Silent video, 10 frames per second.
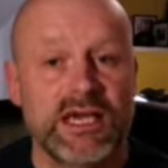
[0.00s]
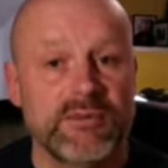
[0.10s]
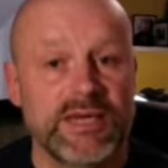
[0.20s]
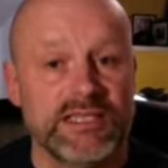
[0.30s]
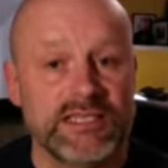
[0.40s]

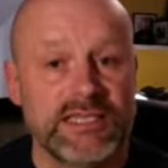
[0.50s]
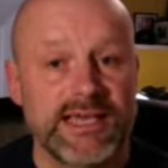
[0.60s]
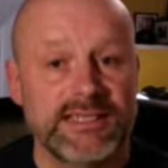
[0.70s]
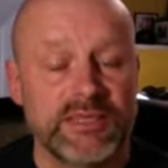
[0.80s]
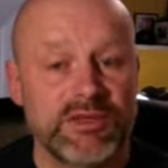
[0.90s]
in
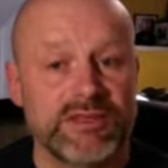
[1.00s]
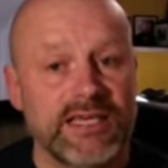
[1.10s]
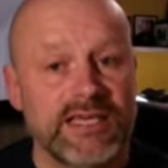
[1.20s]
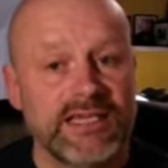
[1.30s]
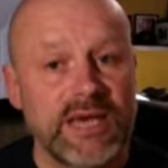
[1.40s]
society. But
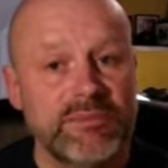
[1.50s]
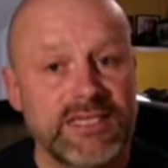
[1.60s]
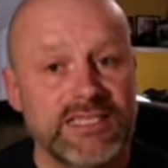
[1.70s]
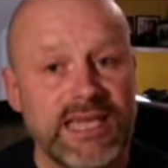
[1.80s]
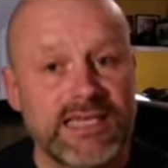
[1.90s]
that being
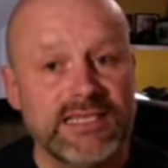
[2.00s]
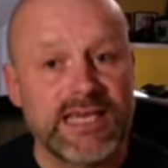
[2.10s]
said,